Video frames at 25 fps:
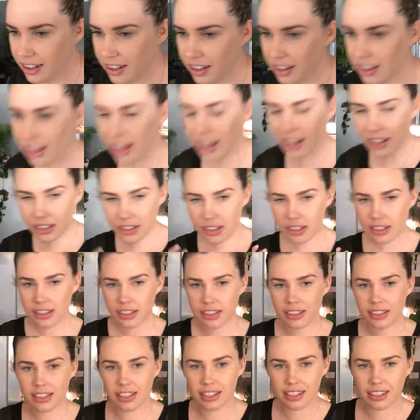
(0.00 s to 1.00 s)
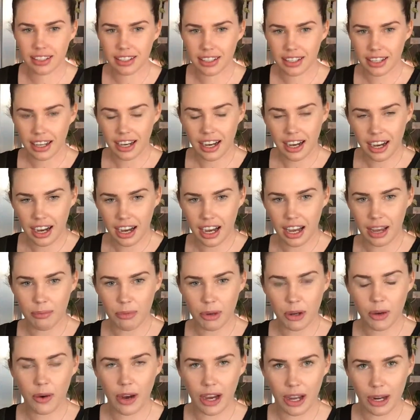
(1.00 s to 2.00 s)
Thanks. I'm
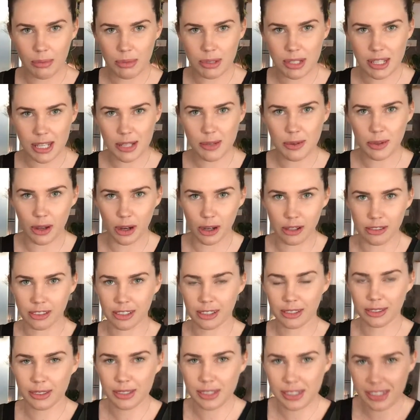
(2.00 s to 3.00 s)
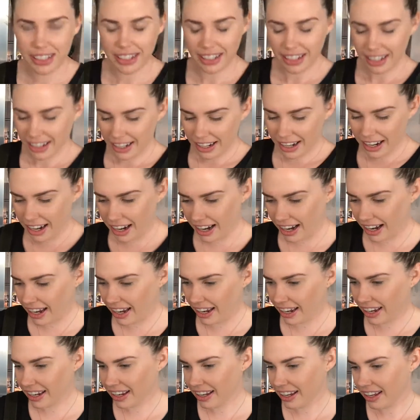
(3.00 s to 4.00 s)
quite obsessed with overalls.
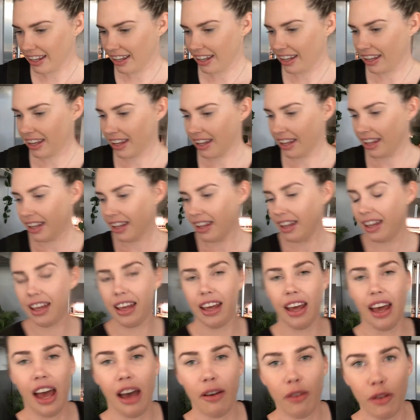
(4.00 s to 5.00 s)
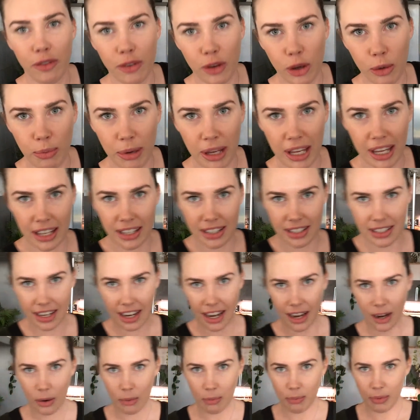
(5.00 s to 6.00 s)
I have a few pairs
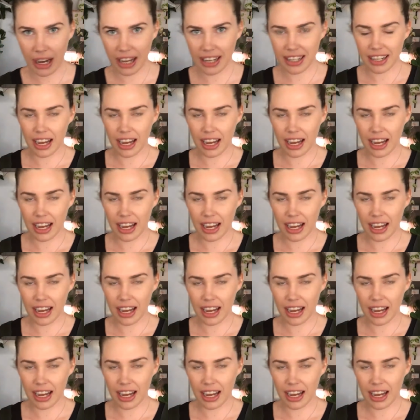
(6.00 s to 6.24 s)
now, but